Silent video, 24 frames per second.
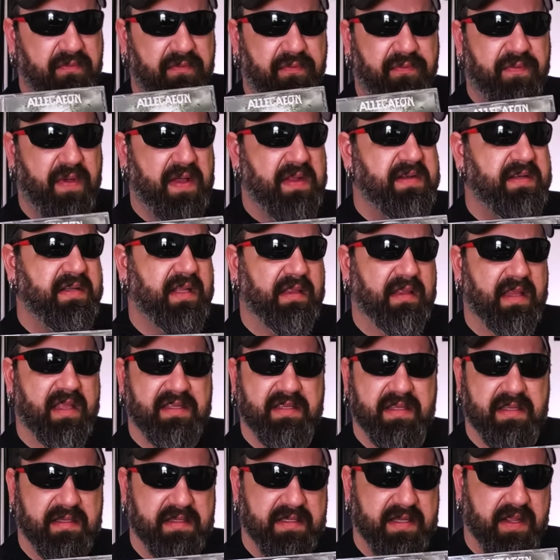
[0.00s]
fun to
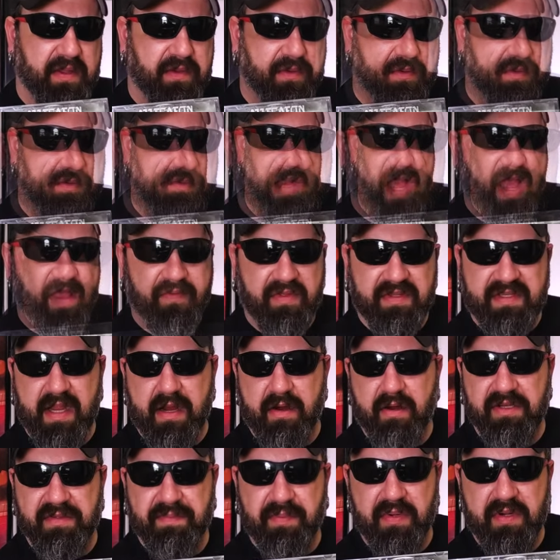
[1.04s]
listen to. Dave
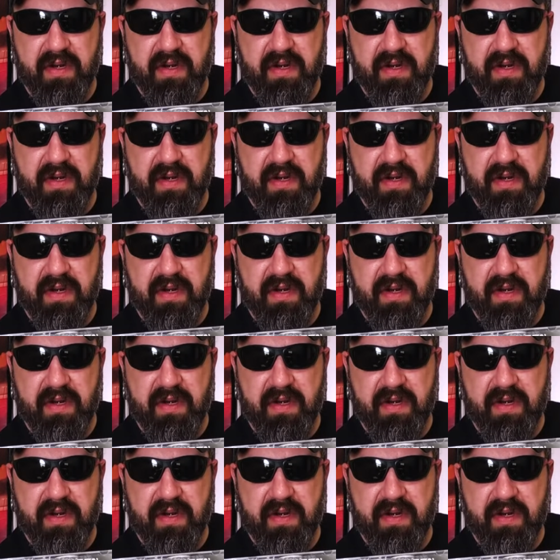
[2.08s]
Otero's